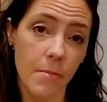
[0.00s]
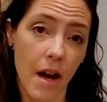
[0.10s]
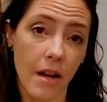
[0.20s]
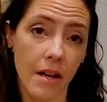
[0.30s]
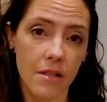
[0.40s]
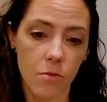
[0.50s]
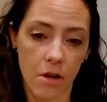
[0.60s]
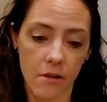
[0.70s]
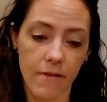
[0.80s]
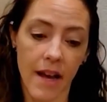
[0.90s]
pockets
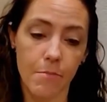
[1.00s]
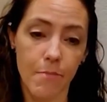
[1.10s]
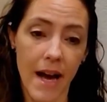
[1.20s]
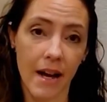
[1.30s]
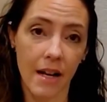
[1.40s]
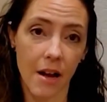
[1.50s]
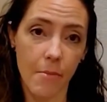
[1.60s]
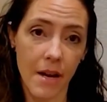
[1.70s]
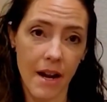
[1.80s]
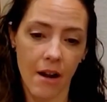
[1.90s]
where you've had
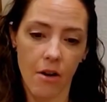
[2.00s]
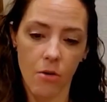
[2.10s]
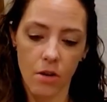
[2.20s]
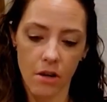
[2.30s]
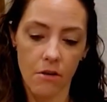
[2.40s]
backup and now